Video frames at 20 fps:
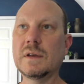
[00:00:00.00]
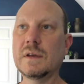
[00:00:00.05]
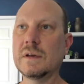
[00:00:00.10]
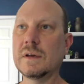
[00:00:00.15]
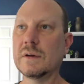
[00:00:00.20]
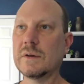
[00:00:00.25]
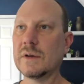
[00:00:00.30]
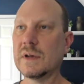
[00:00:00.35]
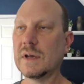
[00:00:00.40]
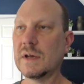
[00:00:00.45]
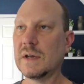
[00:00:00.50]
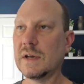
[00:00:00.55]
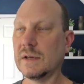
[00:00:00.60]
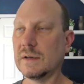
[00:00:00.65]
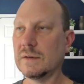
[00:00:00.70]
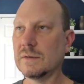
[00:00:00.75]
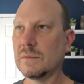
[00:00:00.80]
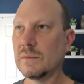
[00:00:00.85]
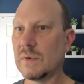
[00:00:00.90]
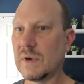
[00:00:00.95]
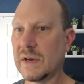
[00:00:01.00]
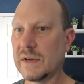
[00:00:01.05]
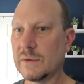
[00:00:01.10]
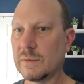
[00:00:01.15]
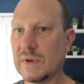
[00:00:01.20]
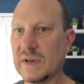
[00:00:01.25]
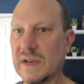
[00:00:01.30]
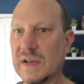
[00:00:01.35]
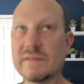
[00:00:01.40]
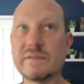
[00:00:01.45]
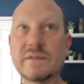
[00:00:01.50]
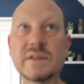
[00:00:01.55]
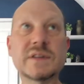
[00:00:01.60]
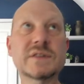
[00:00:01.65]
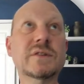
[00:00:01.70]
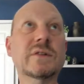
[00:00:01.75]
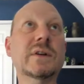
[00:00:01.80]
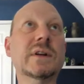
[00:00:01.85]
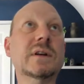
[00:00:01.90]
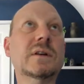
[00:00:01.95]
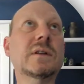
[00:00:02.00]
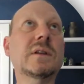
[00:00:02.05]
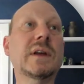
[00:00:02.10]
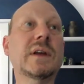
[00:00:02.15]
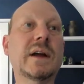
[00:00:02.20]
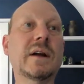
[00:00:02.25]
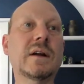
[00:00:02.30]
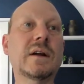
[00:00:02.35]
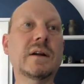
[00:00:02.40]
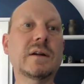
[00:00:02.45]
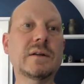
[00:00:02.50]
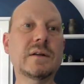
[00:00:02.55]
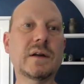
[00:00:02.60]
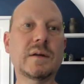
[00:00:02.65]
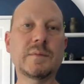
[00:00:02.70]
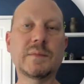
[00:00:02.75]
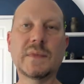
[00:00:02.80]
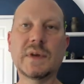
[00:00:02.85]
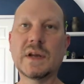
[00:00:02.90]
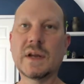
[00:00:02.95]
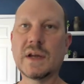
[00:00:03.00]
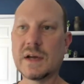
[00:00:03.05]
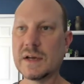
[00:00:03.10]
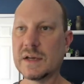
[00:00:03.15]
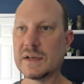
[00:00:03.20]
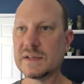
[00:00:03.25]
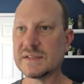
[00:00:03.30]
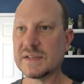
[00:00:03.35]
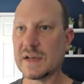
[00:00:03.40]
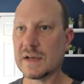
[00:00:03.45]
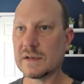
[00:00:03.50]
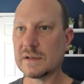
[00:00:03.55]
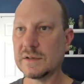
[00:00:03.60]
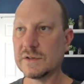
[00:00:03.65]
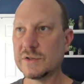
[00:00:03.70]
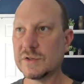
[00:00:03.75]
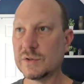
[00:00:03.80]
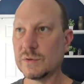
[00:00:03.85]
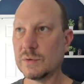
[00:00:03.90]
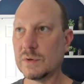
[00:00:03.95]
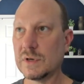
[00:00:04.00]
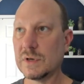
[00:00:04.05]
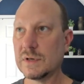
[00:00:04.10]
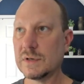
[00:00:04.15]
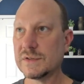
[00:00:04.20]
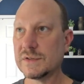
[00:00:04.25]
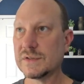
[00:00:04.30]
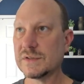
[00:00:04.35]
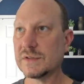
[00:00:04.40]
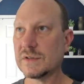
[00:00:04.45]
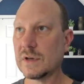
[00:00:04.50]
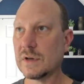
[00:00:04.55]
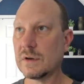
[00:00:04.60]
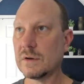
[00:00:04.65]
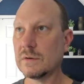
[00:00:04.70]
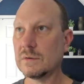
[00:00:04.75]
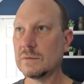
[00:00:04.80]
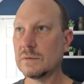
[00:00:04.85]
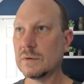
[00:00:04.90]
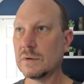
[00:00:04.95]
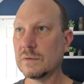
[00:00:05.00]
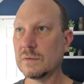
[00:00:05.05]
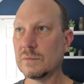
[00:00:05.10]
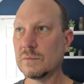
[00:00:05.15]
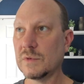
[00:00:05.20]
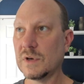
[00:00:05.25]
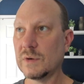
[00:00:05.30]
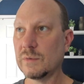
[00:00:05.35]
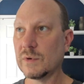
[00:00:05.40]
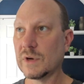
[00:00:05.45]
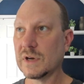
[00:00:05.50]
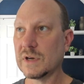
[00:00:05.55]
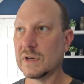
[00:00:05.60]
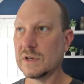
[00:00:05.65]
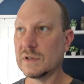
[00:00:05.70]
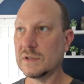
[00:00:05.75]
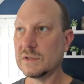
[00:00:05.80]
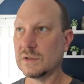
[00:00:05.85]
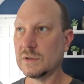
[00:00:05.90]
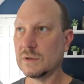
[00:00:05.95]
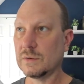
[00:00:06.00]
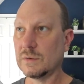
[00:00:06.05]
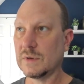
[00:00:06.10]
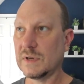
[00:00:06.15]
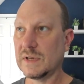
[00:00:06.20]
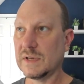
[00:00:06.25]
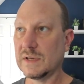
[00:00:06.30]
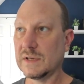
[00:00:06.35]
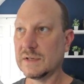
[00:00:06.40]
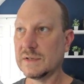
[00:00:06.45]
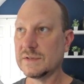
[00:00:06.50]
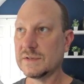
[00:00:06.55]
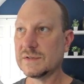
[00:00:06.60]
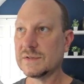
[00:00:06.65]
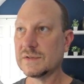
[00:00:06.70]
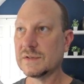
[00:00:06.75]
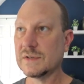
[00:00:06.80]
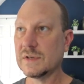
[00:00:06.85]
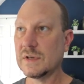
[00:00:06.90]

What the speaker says: Okay, why do we have this critical error? I'm not exactly sure. So what we're going to do is